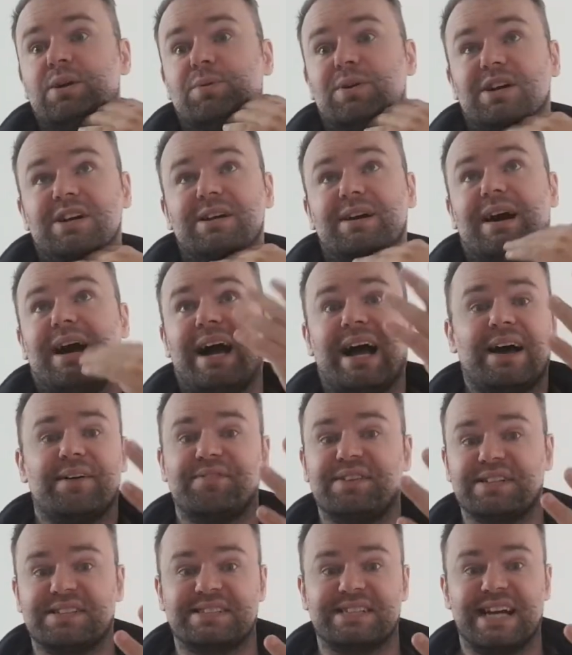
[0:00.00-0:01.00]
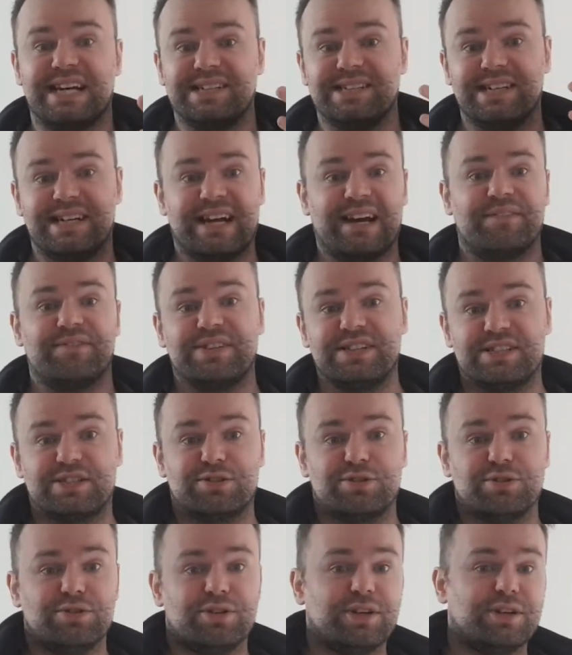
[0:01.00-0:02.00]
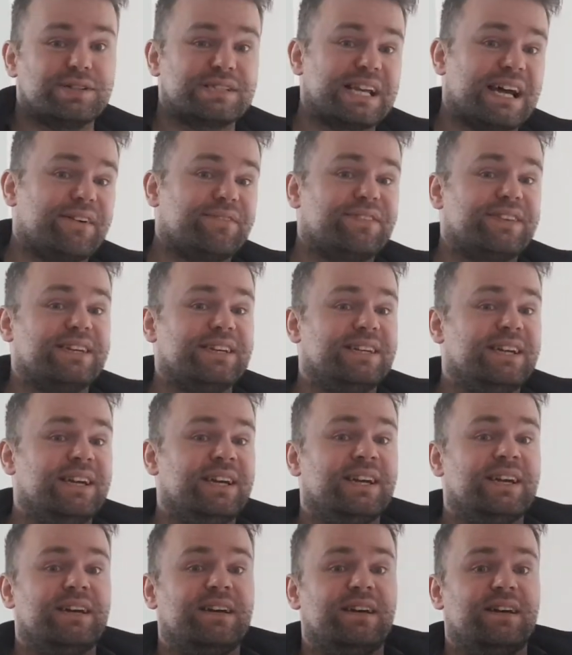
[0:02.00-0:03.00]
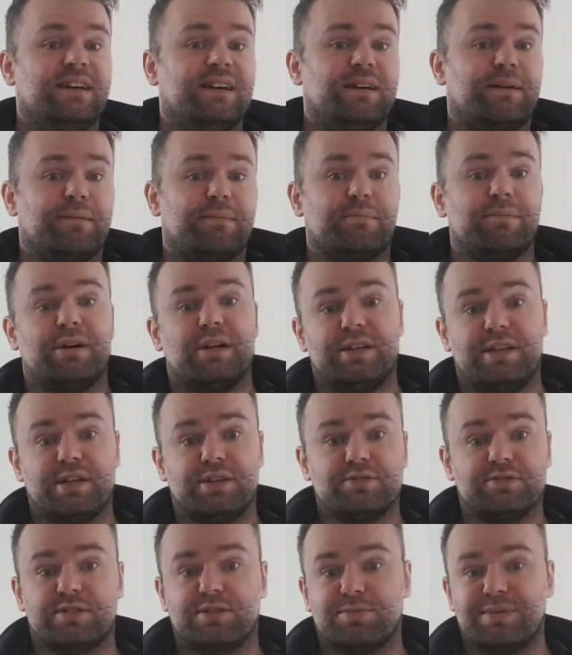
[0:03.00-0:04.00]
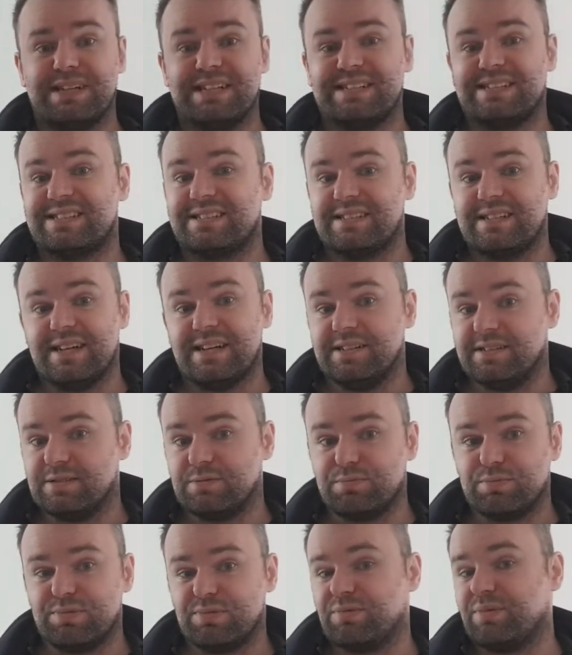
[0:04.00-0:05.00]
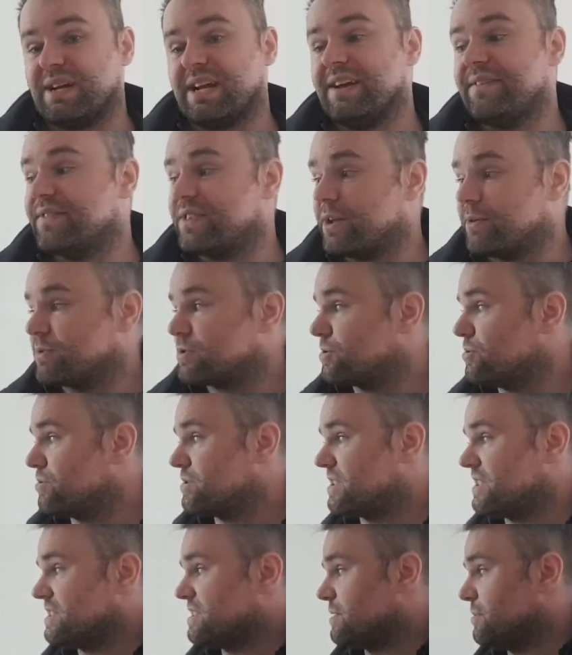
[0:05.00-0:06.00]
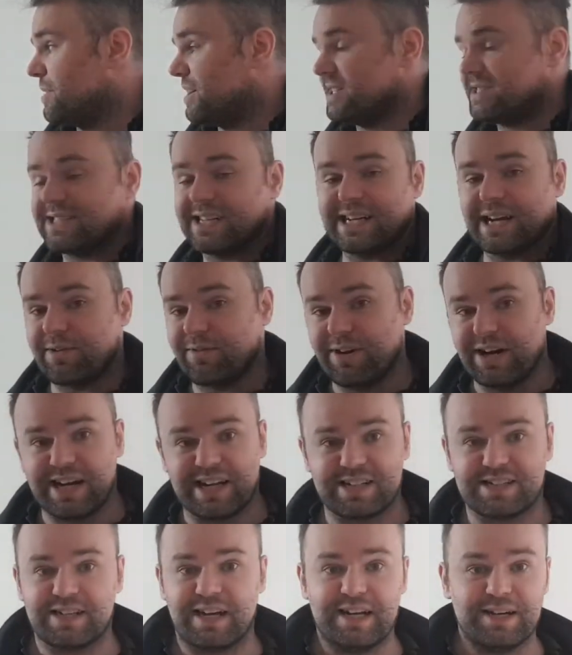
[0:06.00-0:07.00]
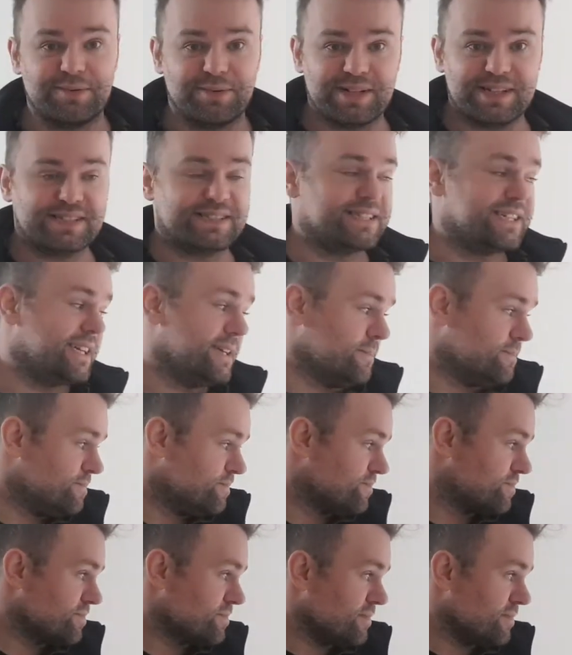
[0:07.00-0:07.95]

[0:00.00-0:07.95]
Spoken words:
We're going to have this standard, have these studios, have the Ensuites, and even though it's all systemized, I get really excited when I see it.